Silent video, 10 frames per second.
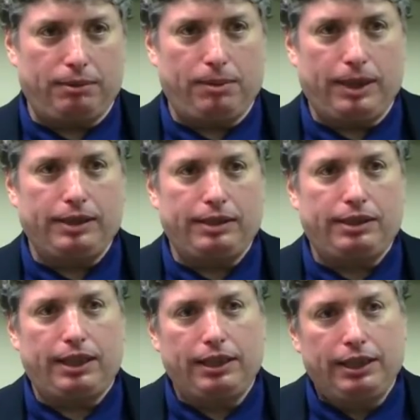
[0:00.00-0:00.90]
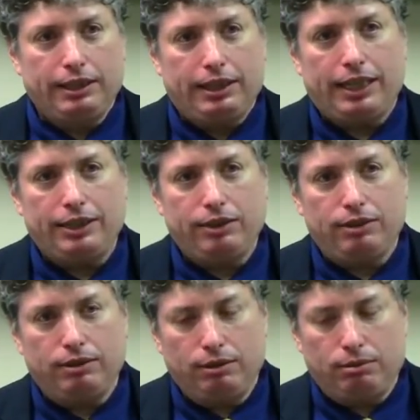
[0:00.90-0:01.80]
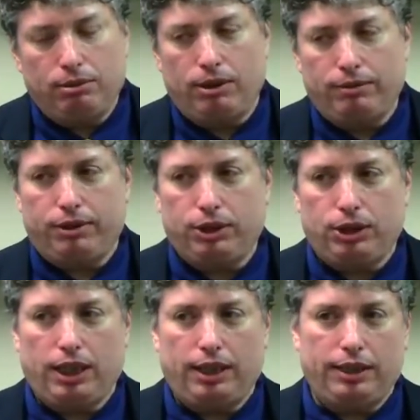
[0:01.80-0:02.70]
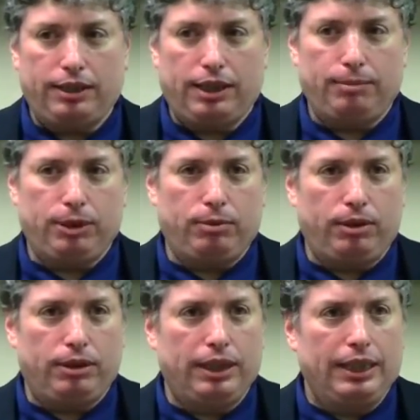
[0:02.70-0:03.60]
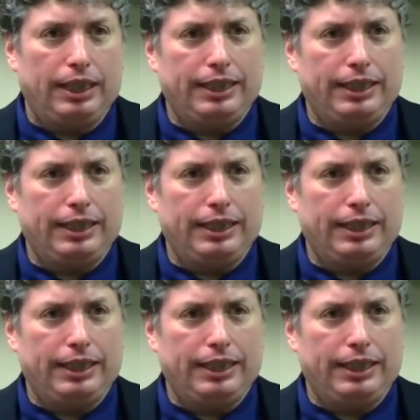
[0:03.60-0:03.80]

Why is he saying that is the role of Christianity and Islam in the world?